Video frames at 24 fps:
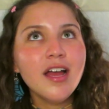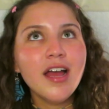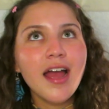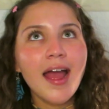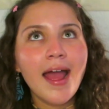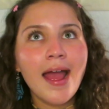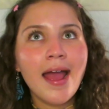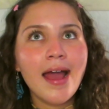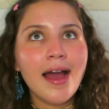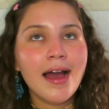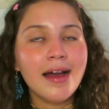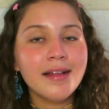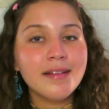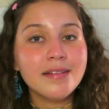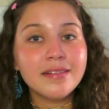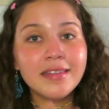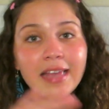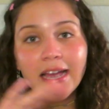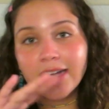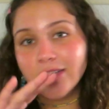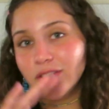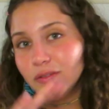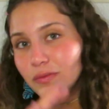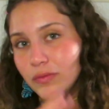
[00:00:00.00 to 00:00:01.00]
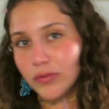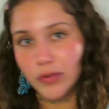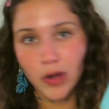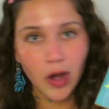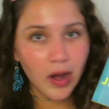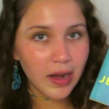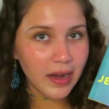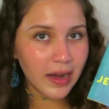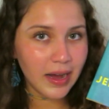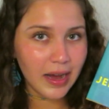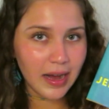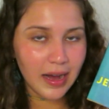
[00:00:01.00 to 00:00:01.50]
and they do
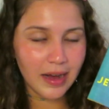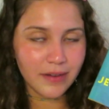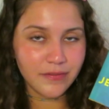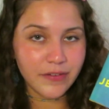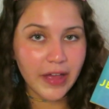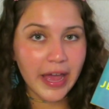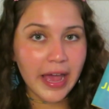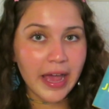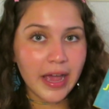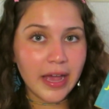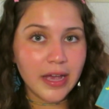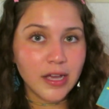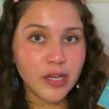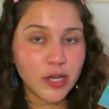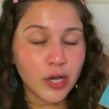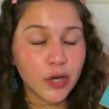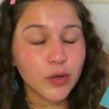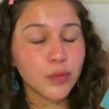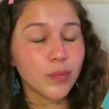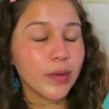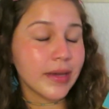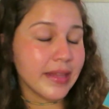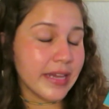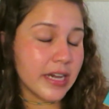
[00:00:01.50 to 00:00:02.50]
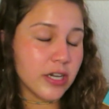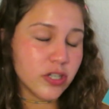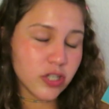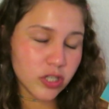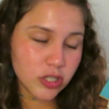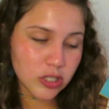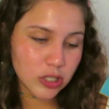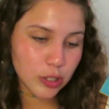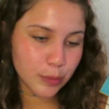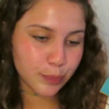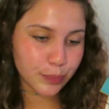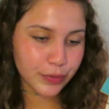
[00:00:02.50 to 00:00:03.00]
not have a good
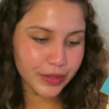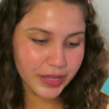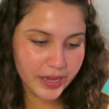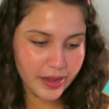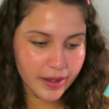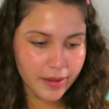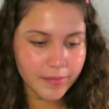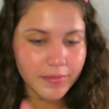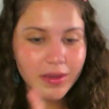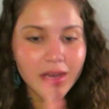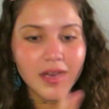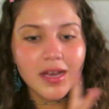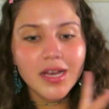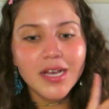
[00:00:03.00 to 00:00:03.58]
relationship with him.